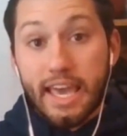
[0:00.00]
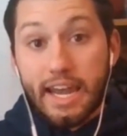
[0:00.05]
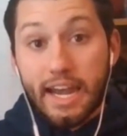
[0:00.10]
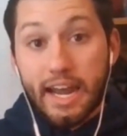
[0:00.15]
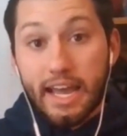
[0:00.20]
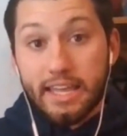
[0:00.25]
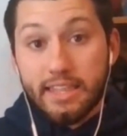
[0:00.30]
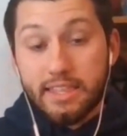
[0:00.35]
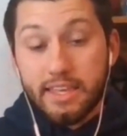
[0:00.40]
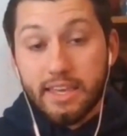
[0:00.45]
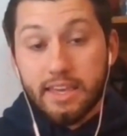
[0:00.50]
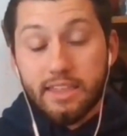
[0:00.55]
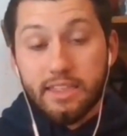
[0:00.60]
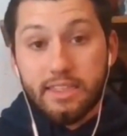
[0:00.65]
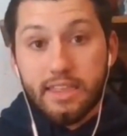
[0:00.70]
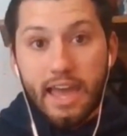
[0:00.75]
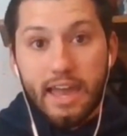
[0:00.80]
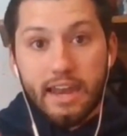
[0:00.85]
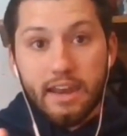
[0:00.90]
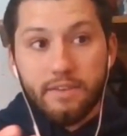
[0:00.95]
And I think
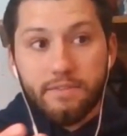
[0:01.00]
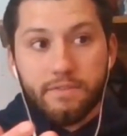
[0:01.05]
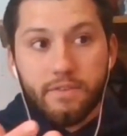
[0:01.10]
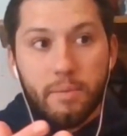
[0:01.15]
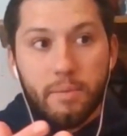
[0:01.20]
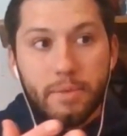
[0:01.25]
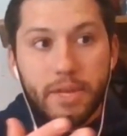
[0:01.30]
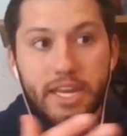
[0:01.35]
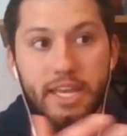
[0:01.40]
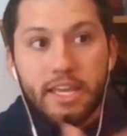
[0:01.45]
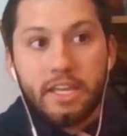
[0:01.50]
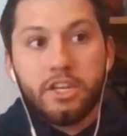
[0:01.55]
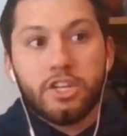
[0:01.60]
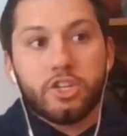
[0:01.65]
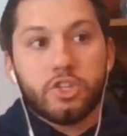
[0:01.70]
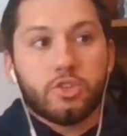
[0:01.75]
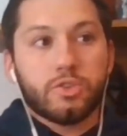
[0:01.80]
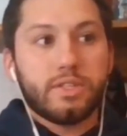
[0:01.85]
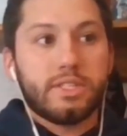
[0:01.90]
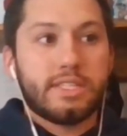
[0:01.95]
that from an
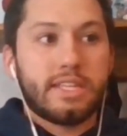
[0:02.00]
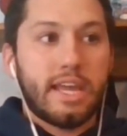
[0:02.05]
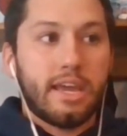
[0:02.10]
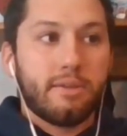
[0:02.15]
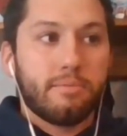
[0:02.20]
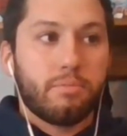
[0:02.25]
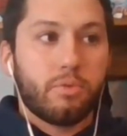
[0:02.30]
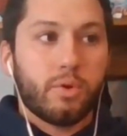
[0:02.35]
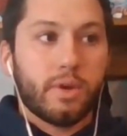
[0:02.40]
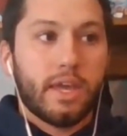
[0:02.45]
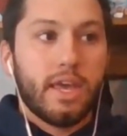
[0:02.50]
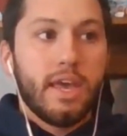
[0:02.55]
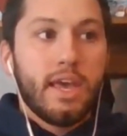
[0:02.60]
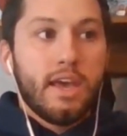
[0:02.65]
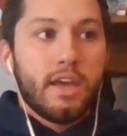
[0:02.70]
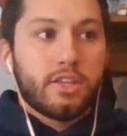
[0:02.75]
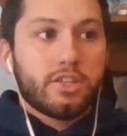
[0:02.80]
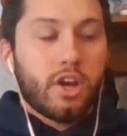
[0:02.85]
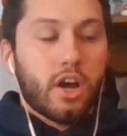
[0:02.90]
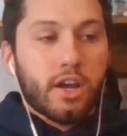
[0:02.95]
industry standpoint,
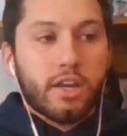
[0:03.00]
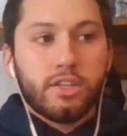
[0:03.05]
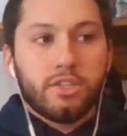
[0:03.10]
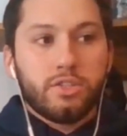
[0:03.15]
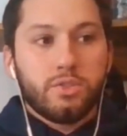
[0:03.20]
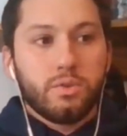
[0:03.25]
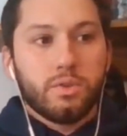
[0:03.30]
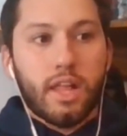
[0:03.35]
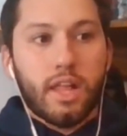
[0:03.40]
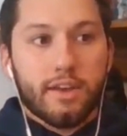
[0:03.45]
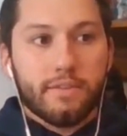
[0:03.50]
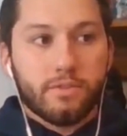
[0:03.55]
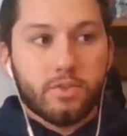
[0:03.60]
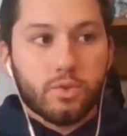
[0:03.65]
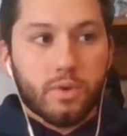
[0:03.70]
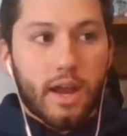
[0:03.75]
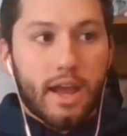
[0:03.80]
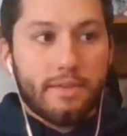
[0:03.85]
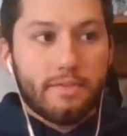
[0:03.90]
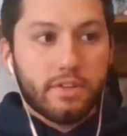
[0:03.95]
talking to a of
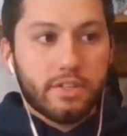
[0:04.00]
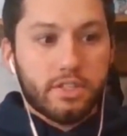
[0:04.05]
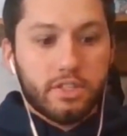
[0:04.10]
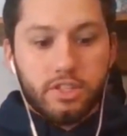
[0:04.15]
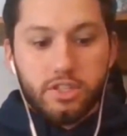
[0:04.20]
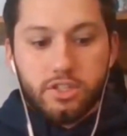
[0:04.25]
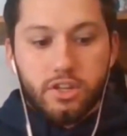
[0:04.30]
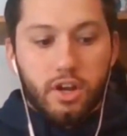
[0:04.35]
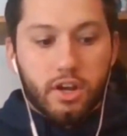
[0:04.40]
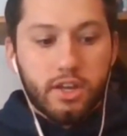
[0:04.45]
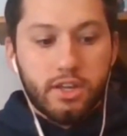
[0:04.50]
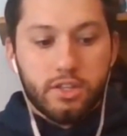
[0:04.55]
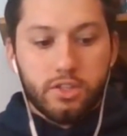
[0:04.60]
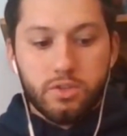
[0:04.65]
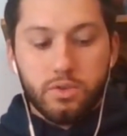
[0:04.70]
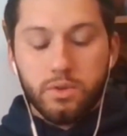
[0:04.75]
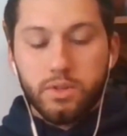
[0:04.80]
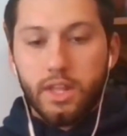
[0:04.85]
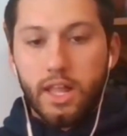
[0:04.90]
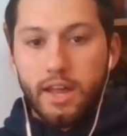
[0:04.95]
drivers and just talking
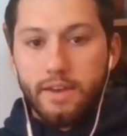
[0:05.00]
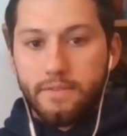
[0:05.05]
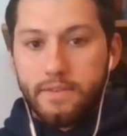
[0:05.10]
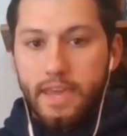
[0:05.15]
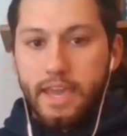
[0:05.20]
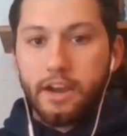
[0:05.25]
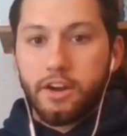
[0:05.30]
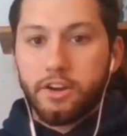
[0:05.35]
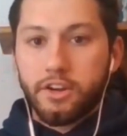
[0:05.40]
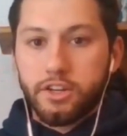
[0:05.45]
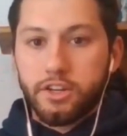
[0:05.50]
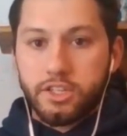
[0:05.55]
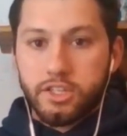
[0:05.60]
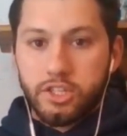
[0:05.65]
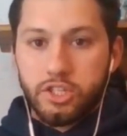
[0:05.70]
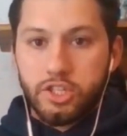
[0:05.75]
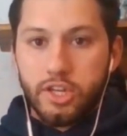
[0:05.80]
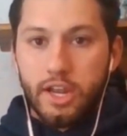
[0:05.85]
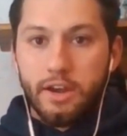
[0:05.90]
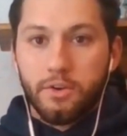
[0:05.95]
to a lot of carriers
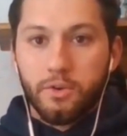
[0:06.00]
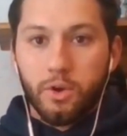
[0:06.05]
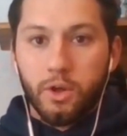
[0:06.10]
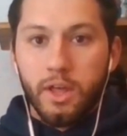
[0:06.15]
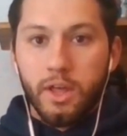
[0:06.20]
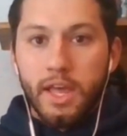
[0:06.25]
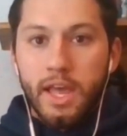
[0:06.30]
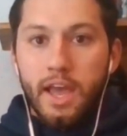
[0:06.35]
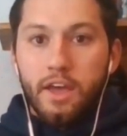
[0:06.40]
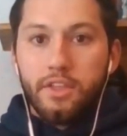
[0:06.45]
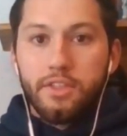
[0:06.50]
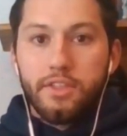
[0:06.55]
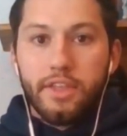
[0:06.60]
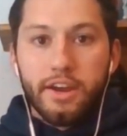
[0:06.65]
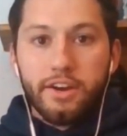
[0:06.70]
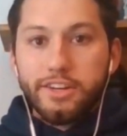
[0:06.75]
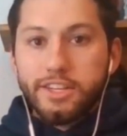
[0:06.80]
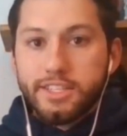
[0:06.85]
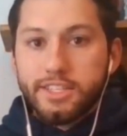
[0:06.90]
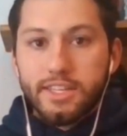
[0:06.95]
in general,
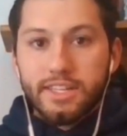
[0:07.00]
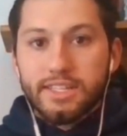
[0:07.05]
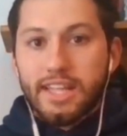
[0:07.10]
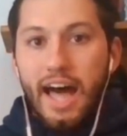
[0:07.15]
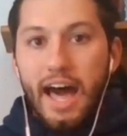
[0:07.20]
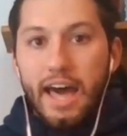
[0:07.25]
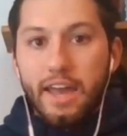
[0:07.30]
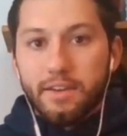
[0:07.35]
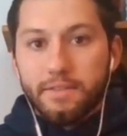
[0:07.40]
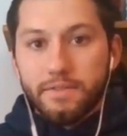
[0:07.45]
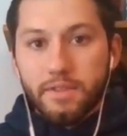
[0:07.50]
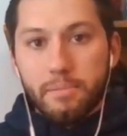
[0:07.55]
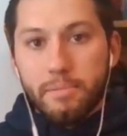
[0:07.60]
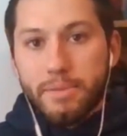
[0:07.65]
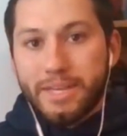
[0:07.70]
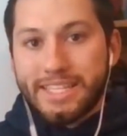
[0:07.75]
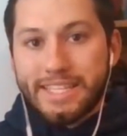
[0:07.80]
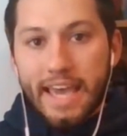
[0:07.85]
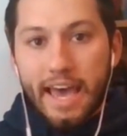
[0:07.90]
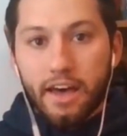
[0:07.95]
there is a lot of the
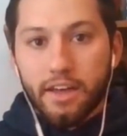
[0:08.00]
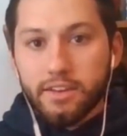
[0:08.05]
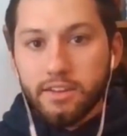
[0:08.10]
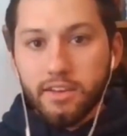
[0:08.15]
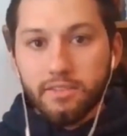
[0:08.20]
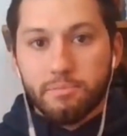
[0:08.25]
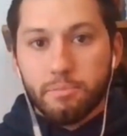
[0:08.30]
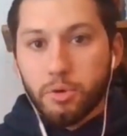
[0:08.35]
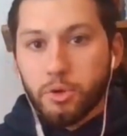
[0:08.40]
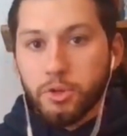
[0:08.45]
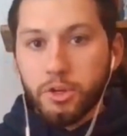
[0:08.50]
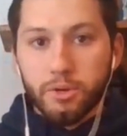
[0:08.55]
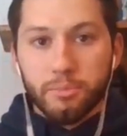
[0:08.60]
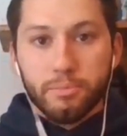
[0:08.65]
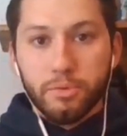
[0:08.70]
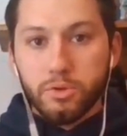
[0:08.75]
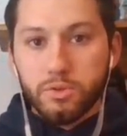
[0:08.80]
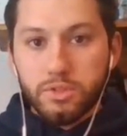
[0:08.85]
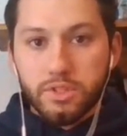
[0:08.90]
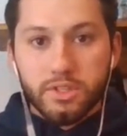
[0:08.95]
mentality of pull your
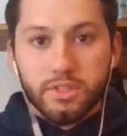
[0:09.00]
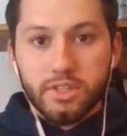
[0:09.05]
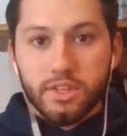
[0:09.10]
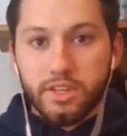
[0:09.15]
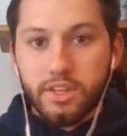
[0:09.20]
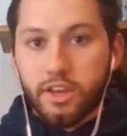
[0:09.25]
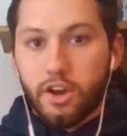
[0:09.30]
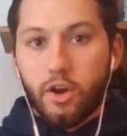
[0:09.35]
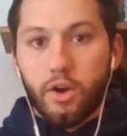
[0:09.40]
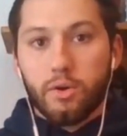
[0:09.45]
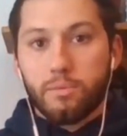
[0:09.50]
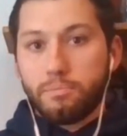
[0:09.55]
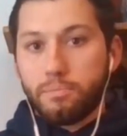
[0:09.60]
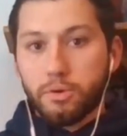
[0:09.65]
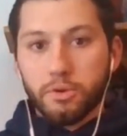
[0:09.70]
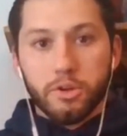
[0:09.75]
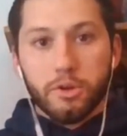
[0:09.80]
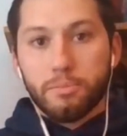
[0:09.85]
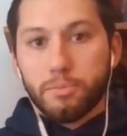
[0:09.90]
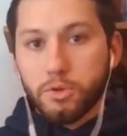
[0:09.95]
boots,
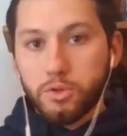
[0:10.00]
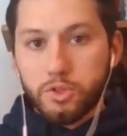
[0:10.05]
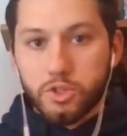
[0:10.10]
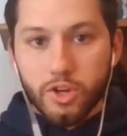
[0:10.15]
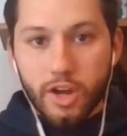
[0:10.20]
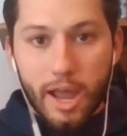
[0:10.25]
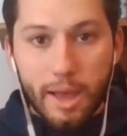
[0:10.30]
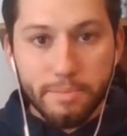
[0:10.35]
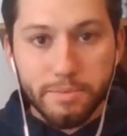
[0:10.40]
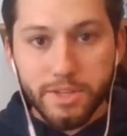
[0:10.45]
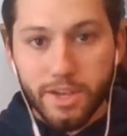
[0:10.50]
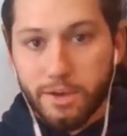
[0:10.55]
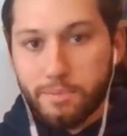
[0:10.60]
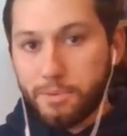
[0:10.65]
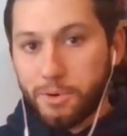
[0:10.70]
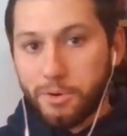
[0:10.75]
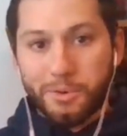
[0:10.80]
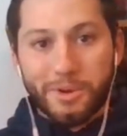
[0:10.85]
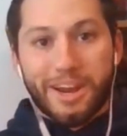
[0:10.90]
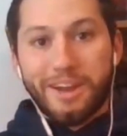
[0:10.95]
pull your bootstraps up
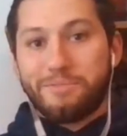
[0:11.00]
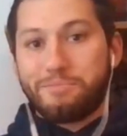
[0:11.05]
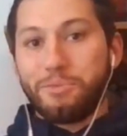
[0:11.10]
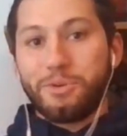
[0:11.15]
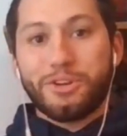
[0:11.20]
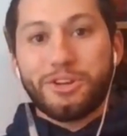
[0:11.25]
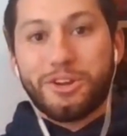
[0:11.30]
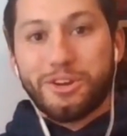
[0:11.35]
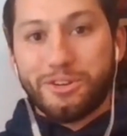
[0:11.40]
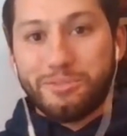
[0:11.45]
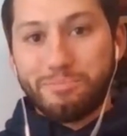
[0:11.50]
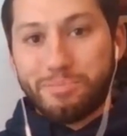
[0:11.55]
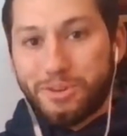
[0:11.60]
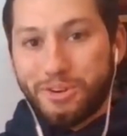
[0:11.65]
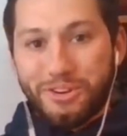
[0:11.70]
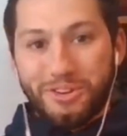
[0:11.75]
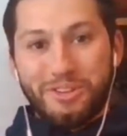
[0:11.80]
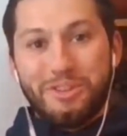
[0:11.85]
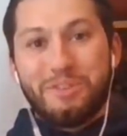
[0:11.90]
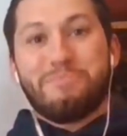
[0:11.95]
or whatever, pull
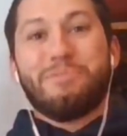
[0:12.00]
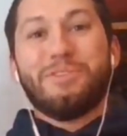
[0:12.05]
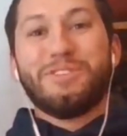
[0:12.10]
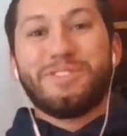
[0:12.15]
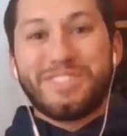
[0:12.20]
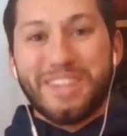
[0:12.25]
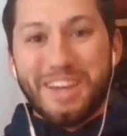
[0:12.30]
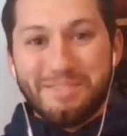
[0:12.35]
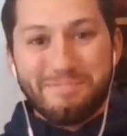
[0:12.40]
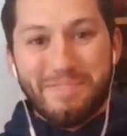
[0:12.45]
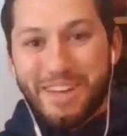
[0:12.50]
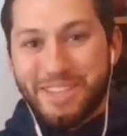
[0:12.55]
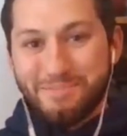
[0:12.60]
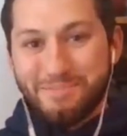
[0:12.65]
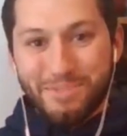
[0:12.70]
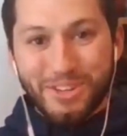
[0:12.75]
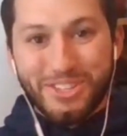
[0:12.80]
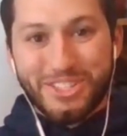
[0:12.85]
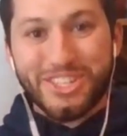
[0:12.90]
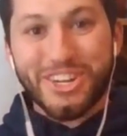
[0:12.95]
your boots up by the
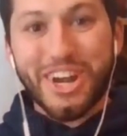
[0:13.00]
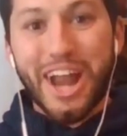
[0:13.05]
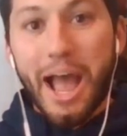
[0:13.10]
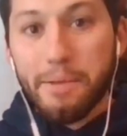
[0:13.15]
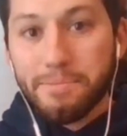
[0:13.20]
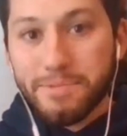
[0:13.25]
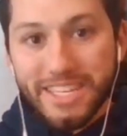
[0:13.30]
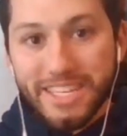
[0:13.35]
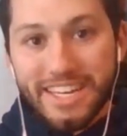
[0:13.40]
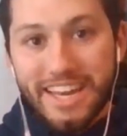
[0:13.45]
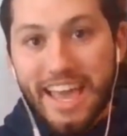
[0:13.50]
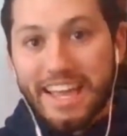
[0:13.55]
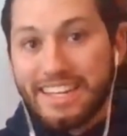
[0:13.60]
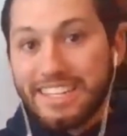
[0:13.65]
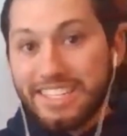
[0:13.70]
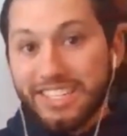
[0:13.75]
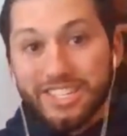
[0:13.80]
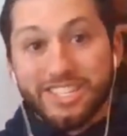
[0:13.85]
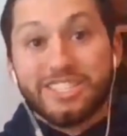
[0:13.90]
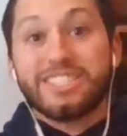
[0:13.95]
bootstraps
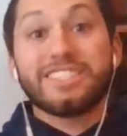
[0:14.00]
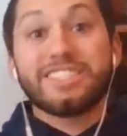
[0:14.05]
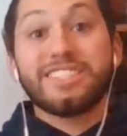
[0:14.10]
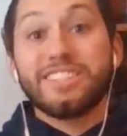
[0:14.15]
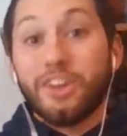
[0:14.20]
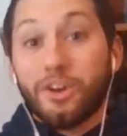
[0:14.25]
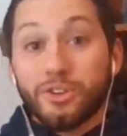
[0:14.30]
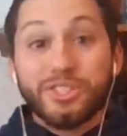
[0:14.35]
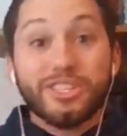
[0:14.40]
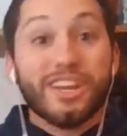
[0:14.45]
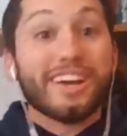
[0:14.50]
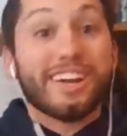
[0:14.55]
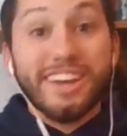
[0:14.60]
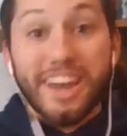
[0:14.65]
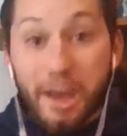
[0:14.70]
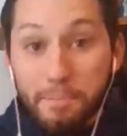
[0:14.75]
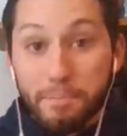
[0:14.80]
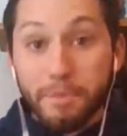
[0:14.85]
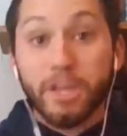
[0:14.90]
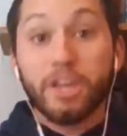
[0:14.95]
and just, suck it
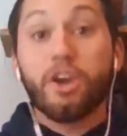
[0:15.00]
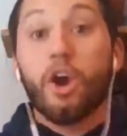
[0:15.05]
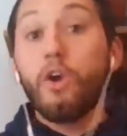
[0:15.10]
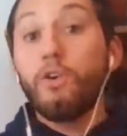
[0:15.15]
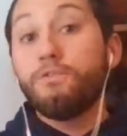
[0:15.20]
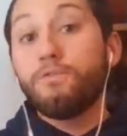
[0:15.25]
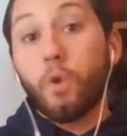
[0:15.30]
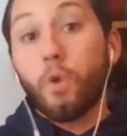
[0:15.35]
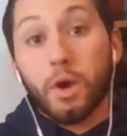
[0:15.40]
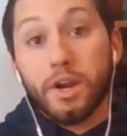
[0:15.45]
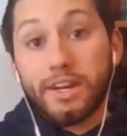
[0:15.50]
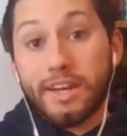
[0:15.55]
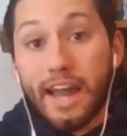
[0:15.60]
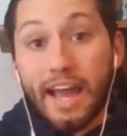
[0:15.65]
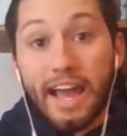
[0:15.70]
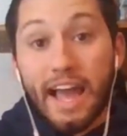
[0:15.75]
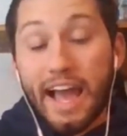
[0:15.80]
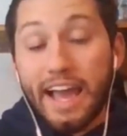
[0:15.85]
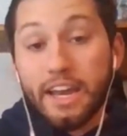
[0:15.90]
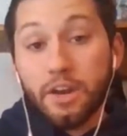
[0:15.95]
up and go for it. And
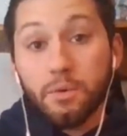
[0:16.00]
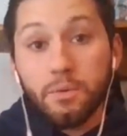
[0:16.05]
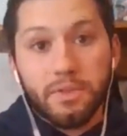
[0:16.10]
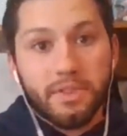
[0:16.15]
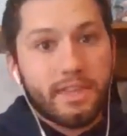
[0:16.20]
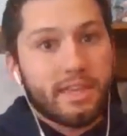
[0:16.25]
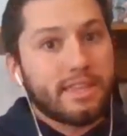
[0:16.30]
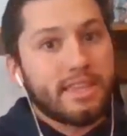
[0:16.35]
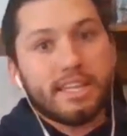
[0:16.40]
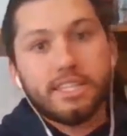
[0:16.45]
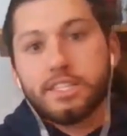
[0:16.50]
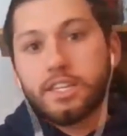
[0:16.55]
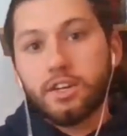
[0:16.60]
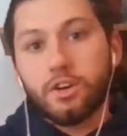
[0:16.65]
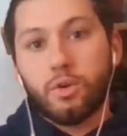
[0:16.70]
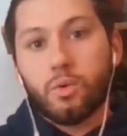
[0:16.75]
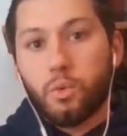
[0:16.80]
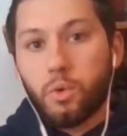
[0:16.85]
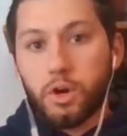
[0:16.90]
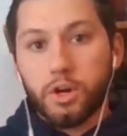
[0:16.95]
I don't think that's going
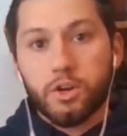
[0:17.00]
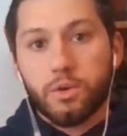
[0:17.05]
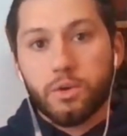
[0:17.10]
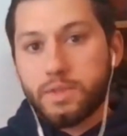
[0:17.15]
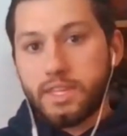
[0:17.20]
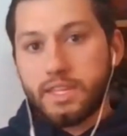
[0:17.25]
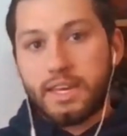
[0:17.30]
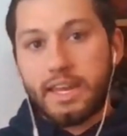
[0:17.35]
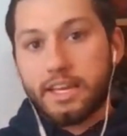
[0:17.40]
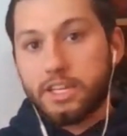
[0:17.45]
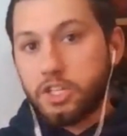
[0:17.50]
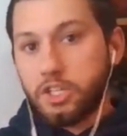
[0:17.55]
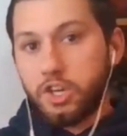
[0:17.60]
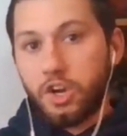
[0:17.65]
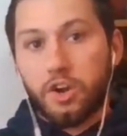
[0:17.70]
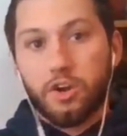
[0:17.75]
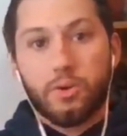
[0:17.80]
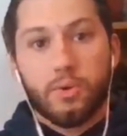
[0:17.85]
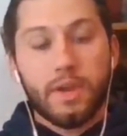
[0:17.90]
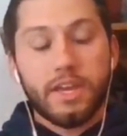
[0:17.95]
to work with the next
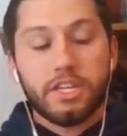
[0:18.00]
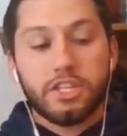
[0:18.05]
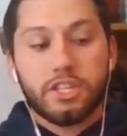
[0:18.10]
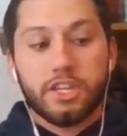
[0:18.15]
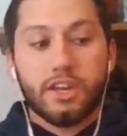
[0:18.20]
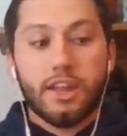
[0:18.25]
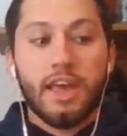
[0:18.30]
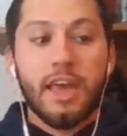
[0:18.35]
generation.